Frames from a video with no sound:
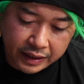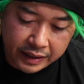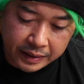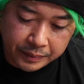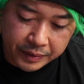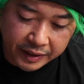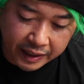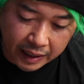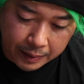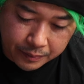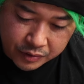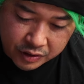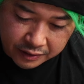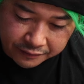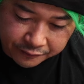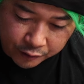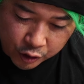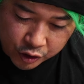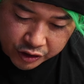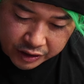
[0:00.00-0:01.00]
he becomes the
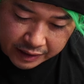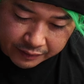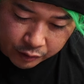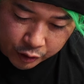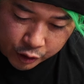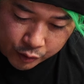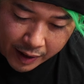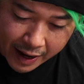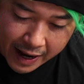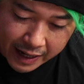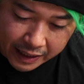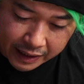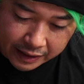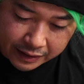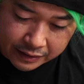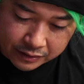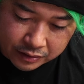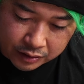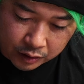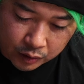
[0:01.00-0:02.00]
first ever dragon, and
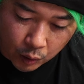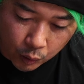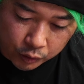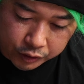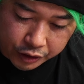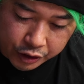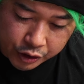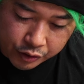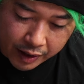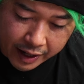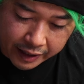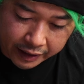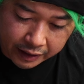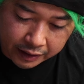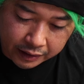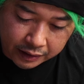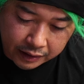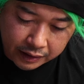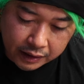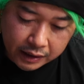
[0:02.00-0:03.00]
it's the golden dragon.
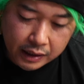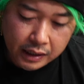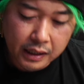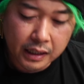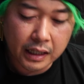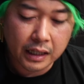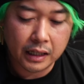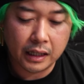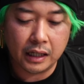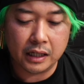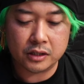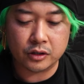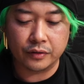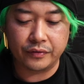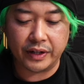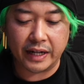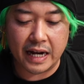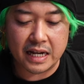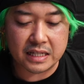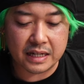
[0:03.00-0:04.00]
Uh, so if
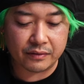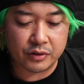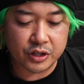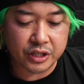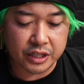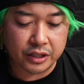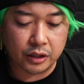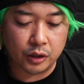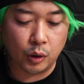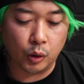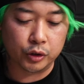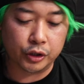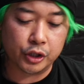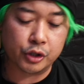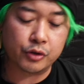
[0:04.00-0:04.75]
you guys ever see the golden